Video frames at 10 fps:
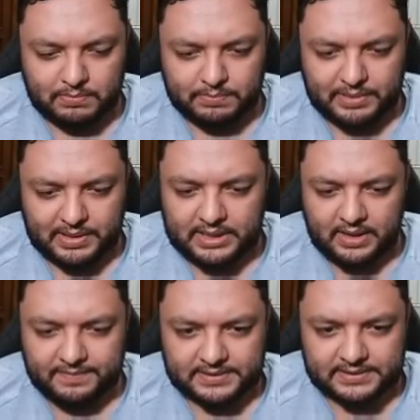play
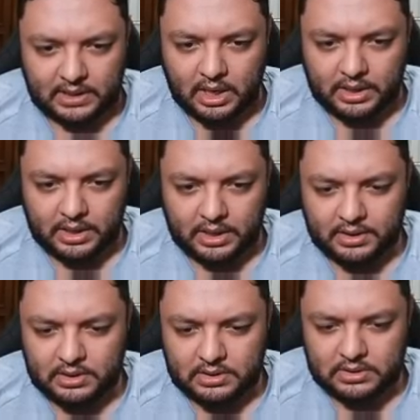defense a lot here.
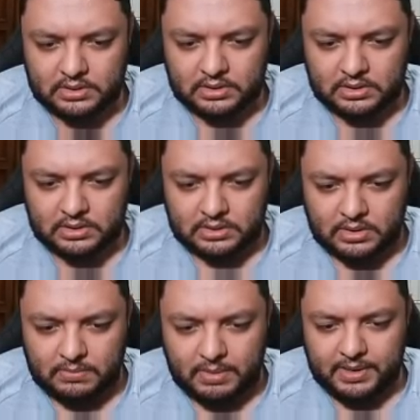
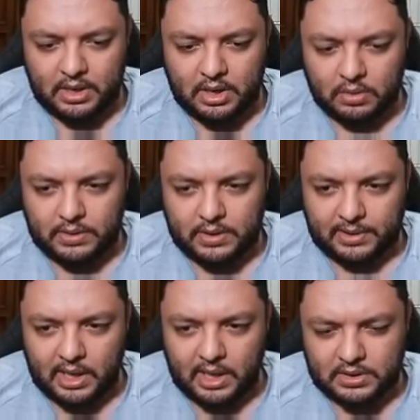Maybe not on the
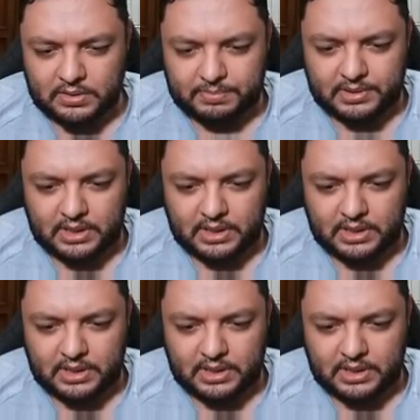blocker, but